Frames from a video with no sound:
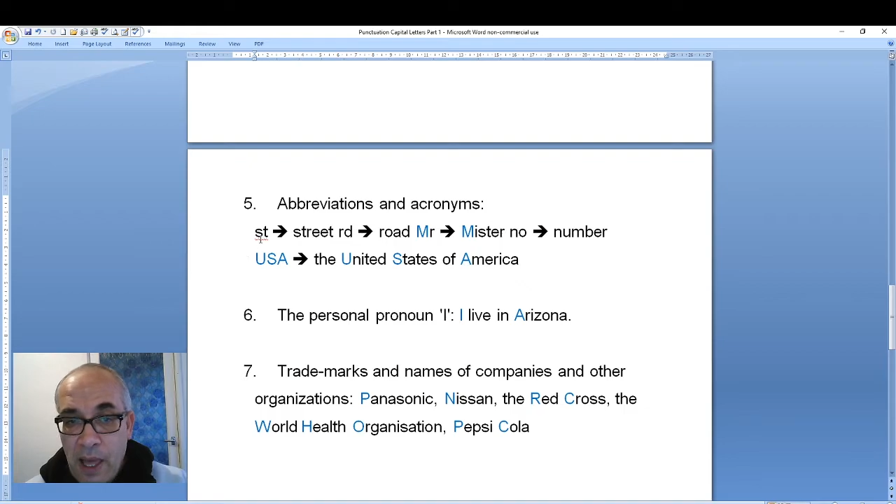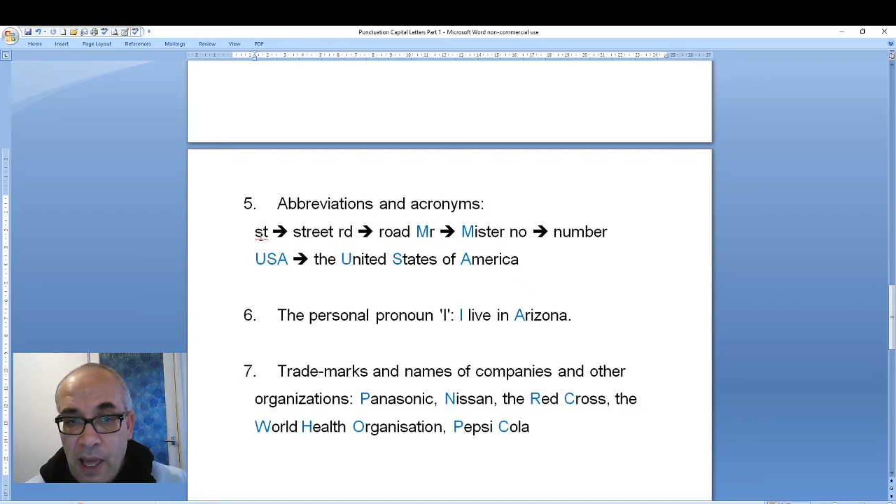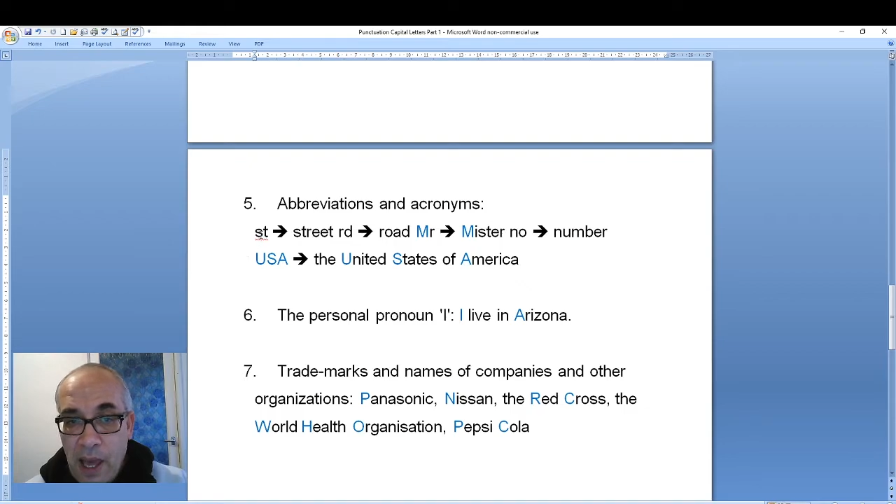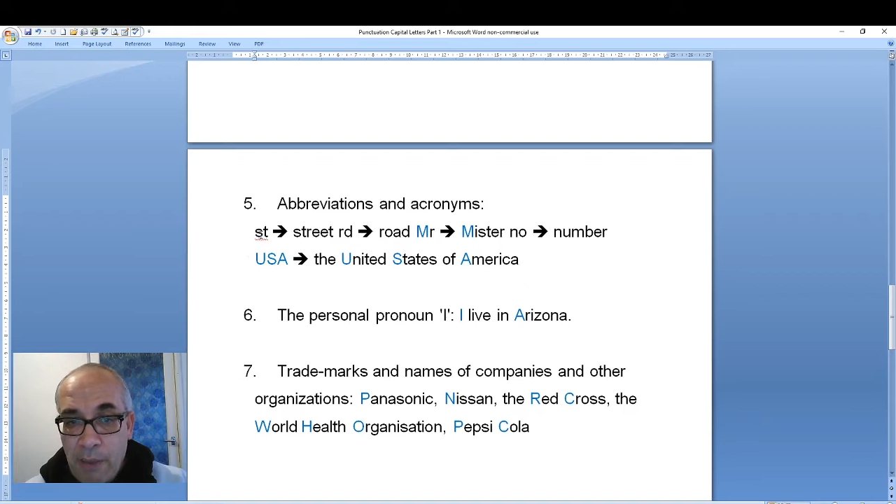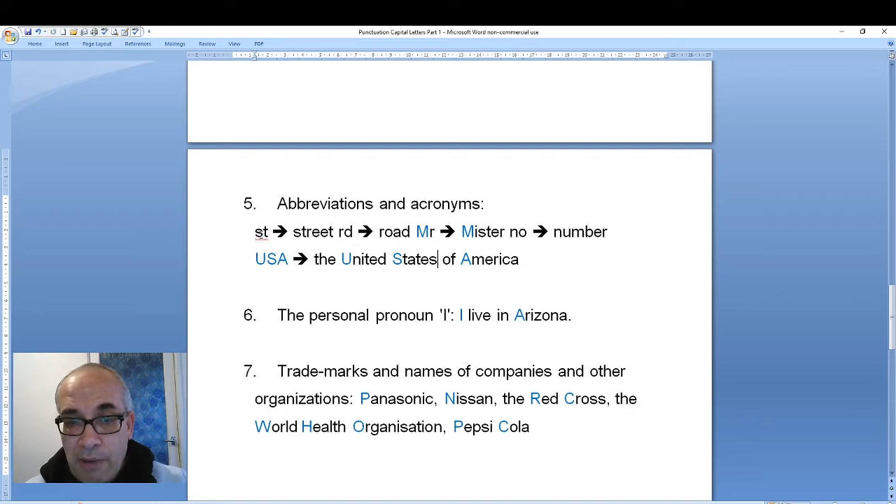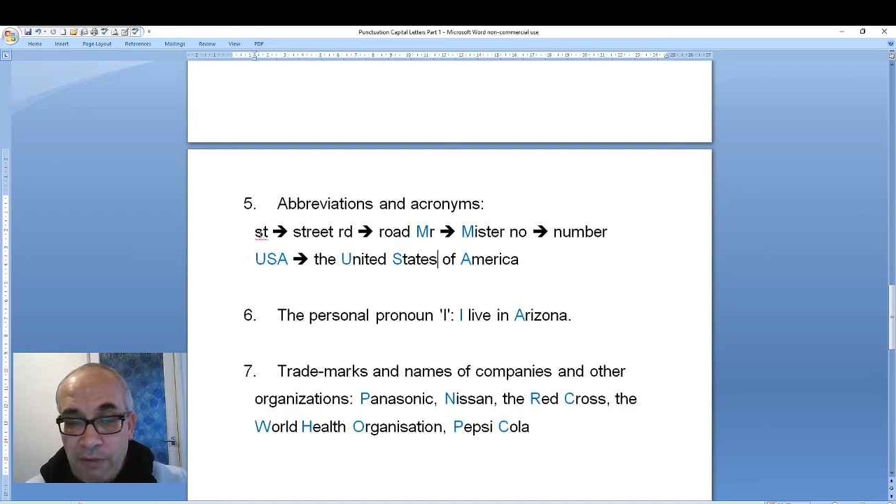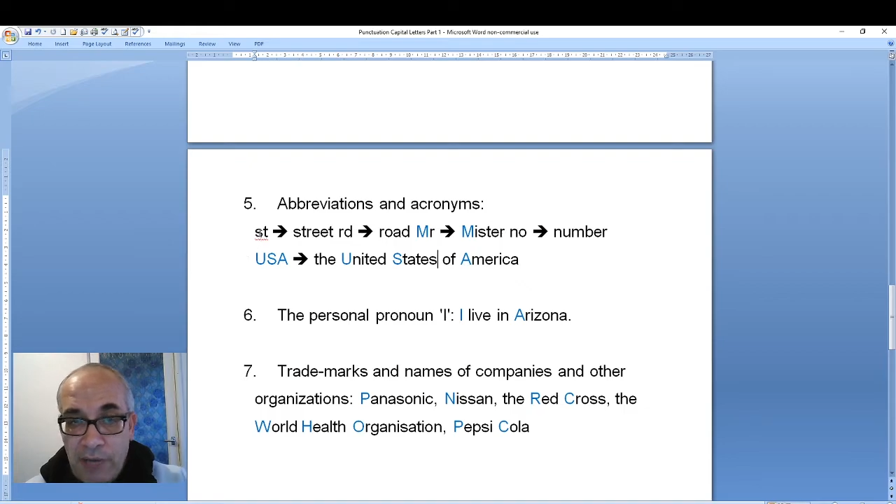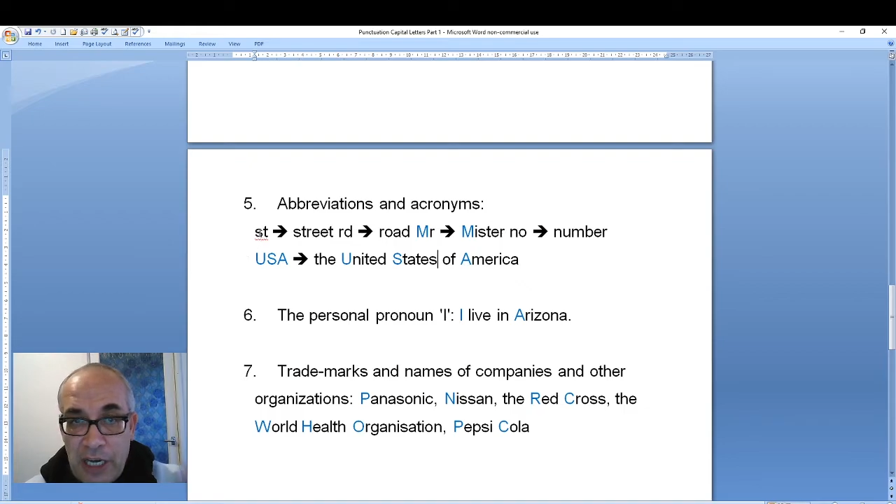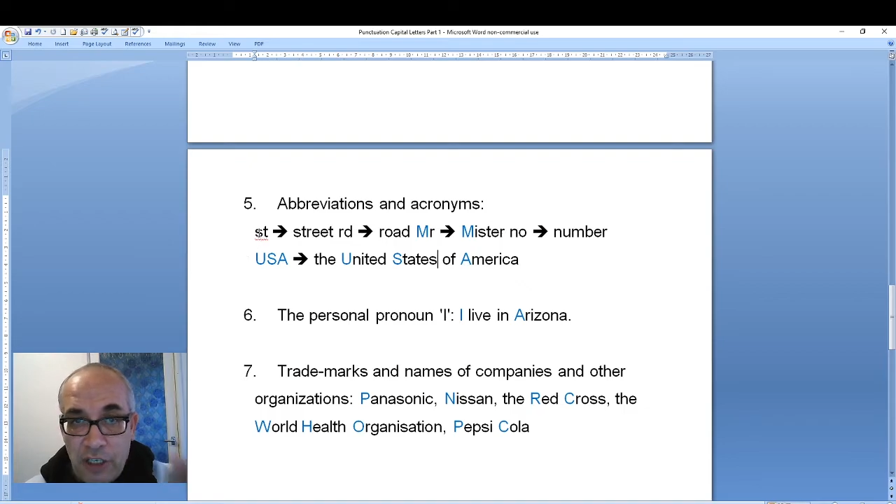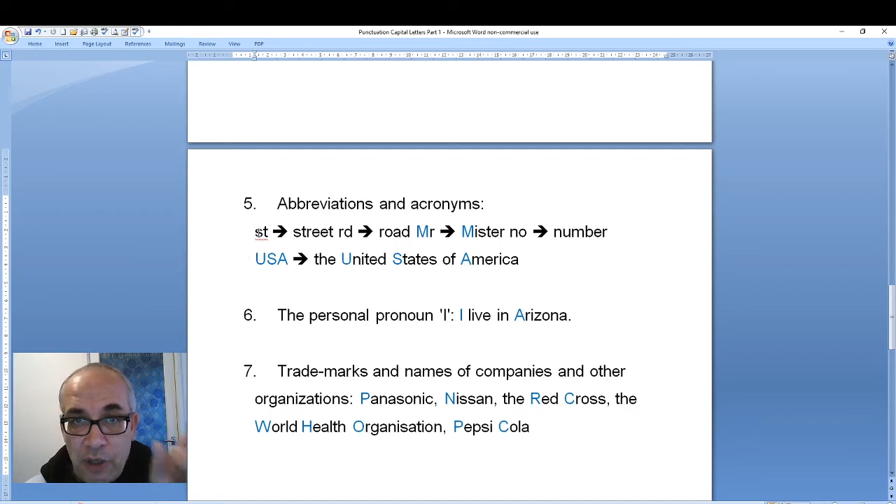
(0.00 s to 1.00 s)

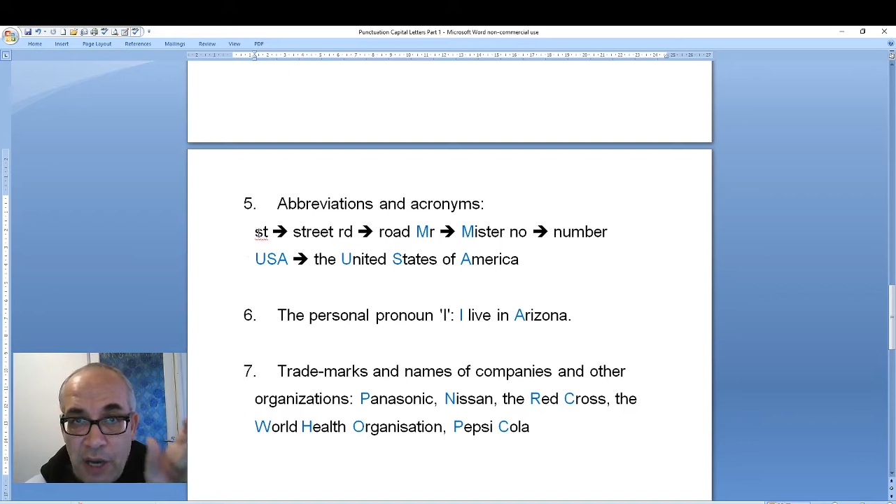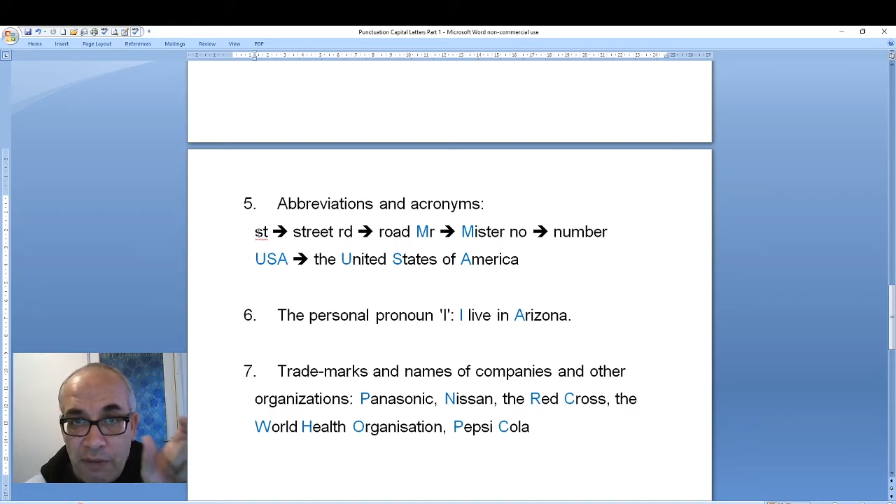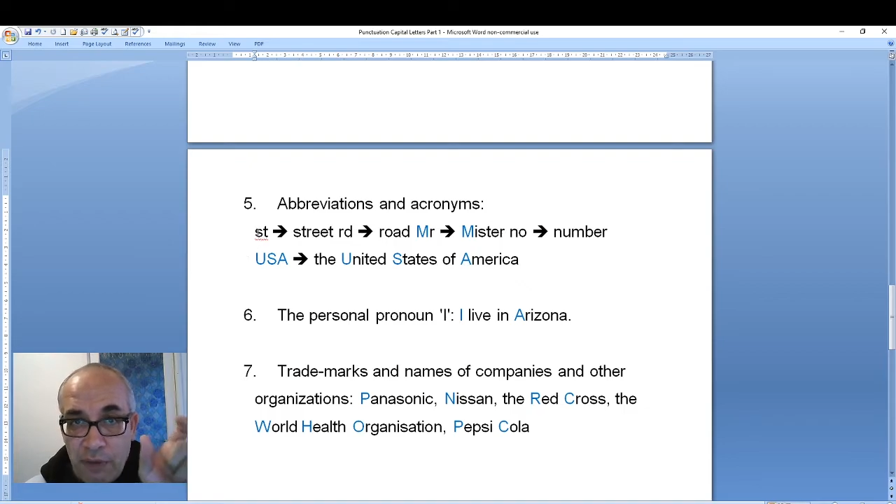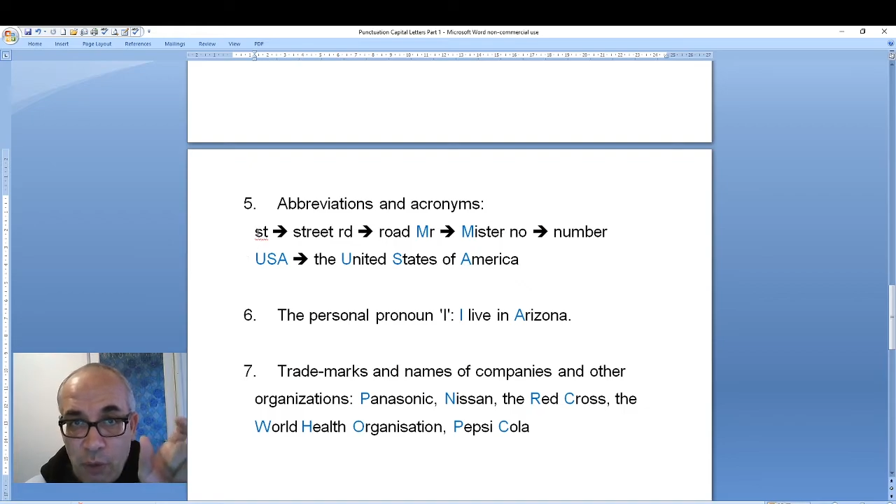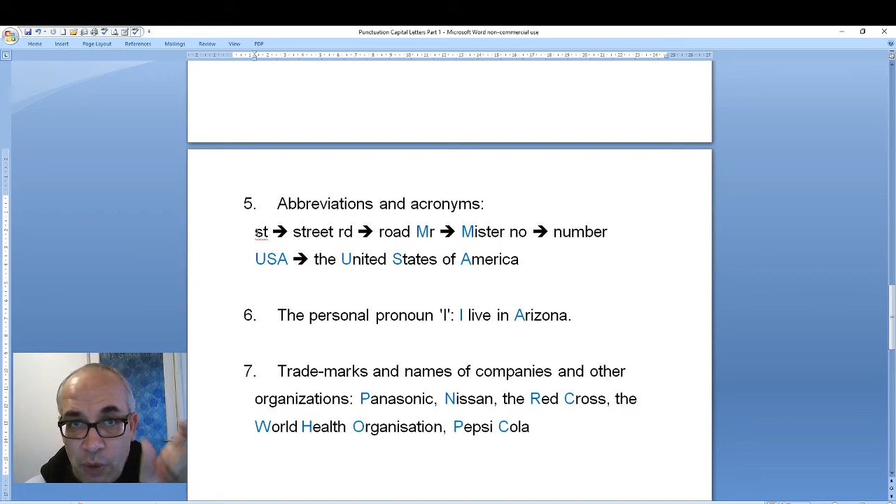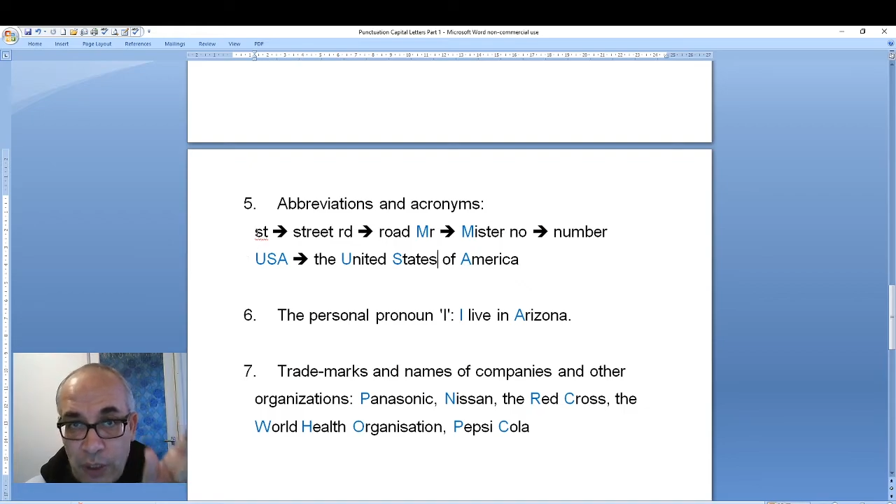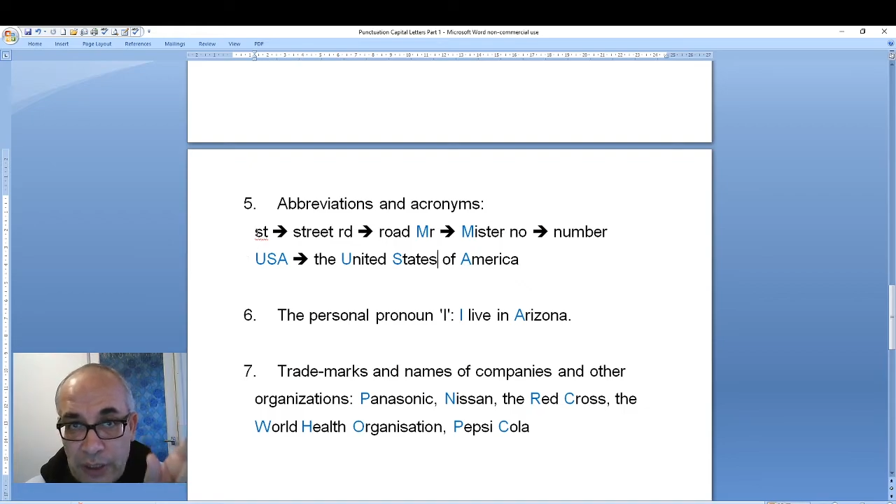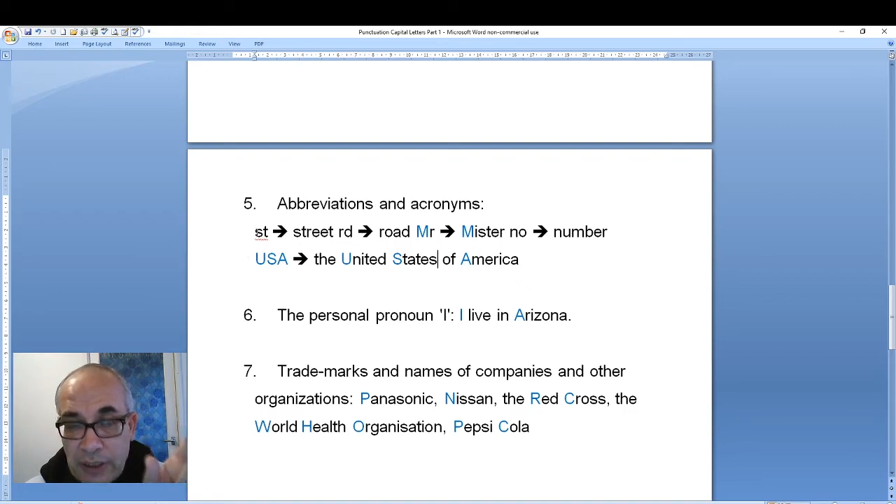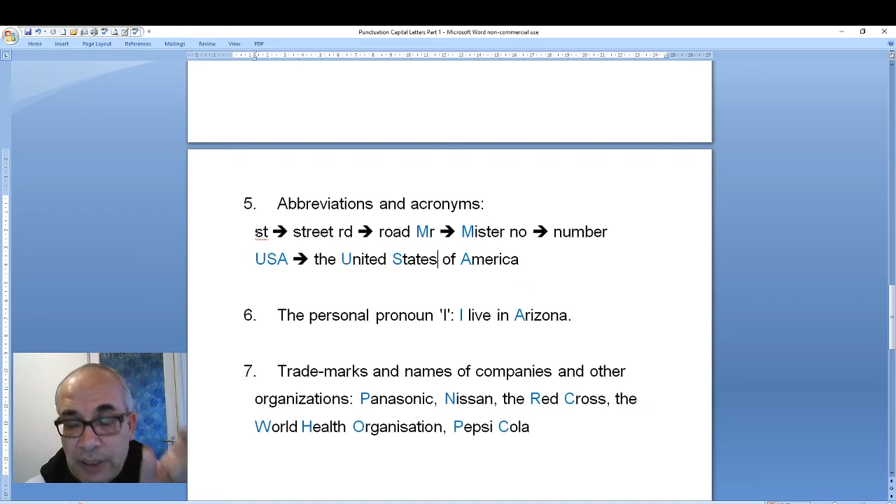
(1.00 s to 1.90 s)
Abbreviation, you have a word